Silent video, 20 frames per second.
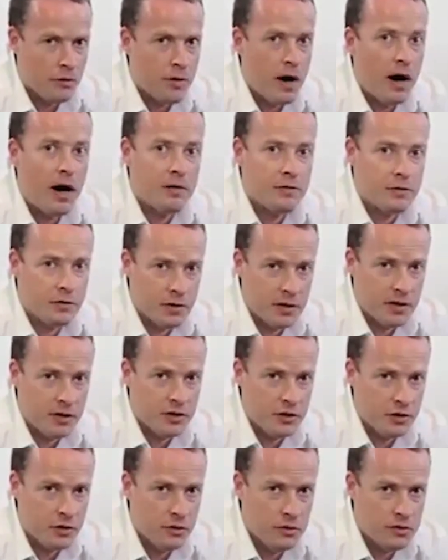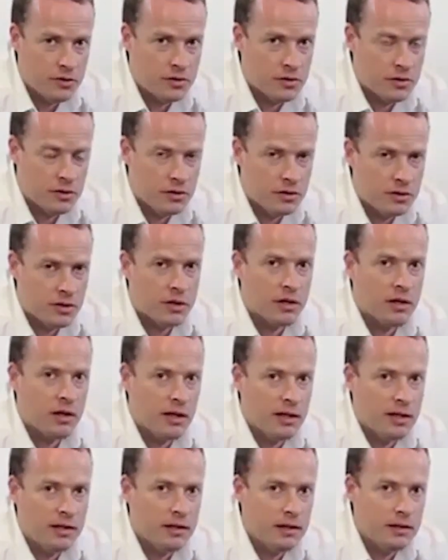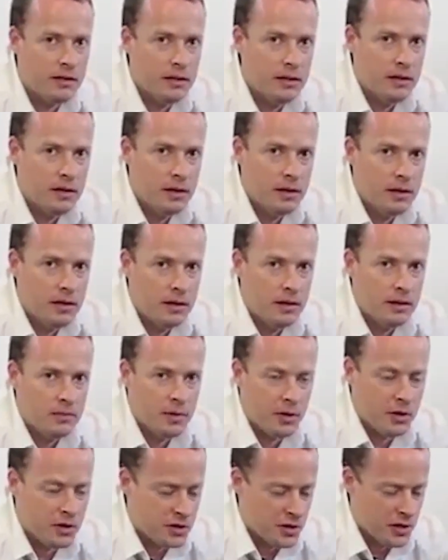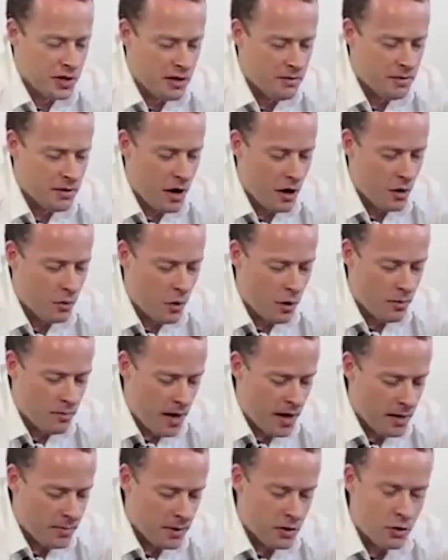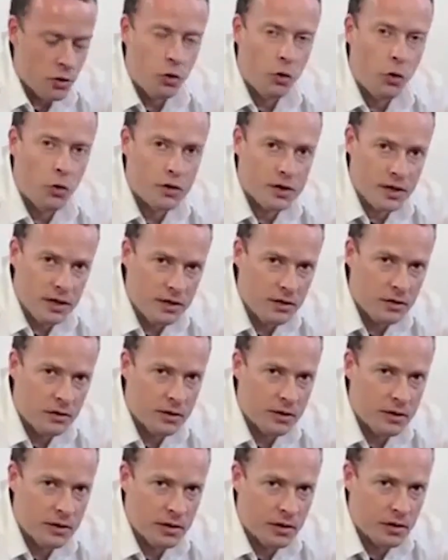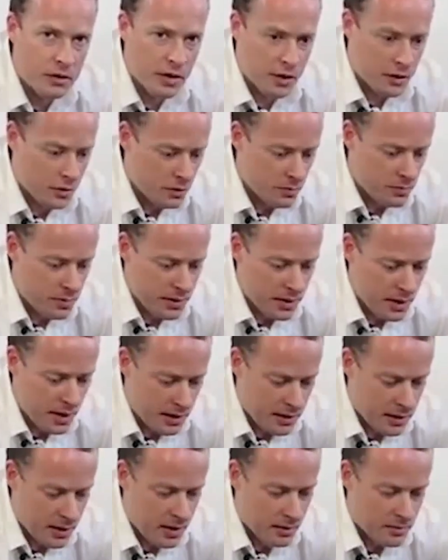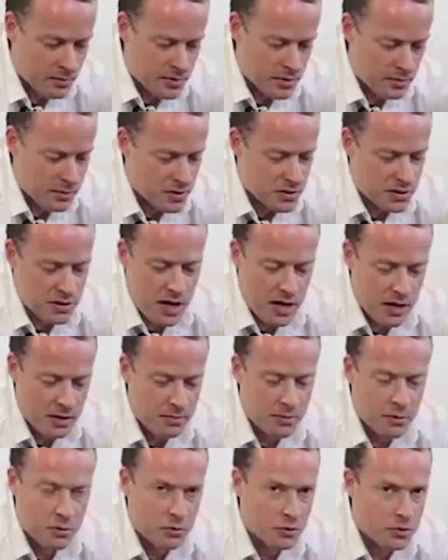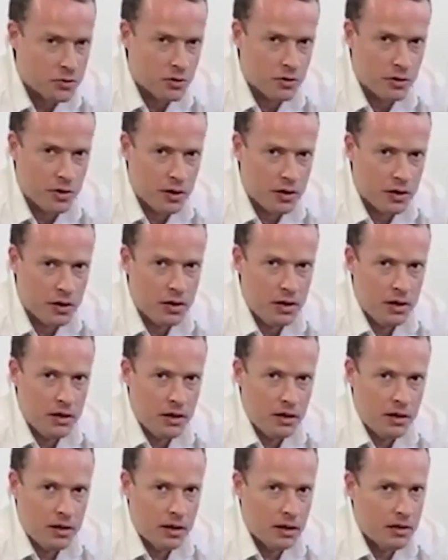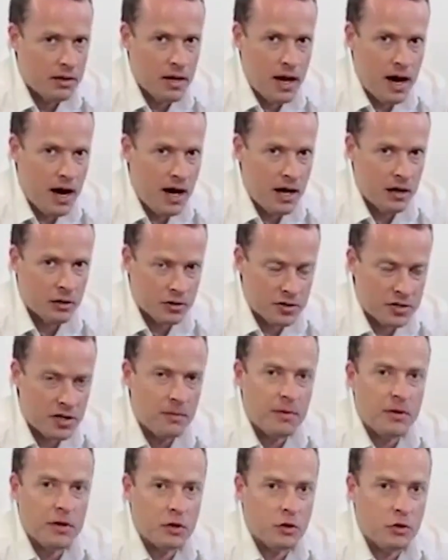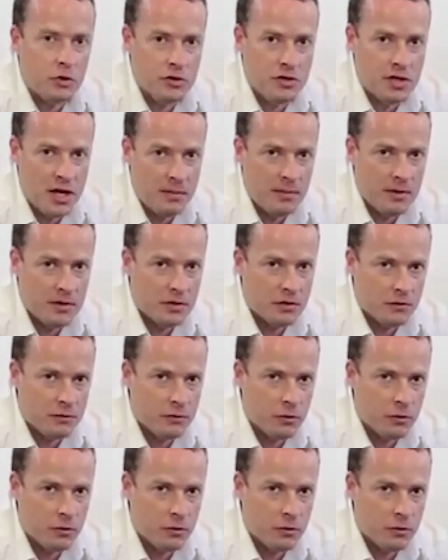off after each use to clean it, because you never know what may be caught into it. There could be some staples or a nail or something that could damage the